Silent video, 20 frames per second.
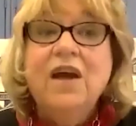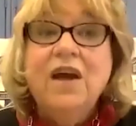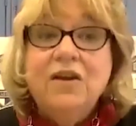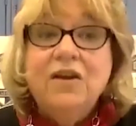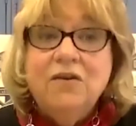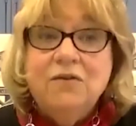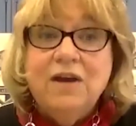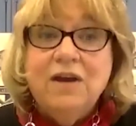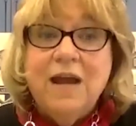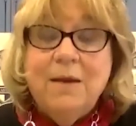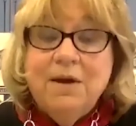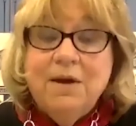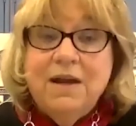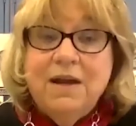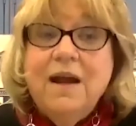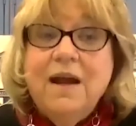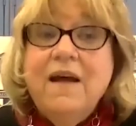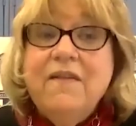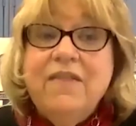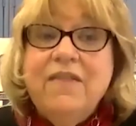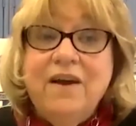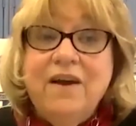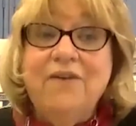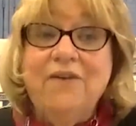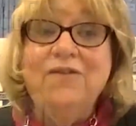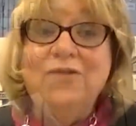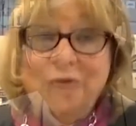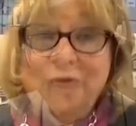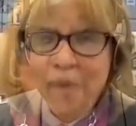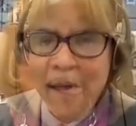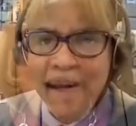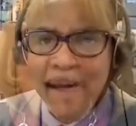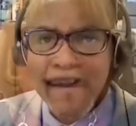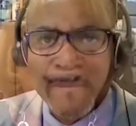you name it, they're doing it.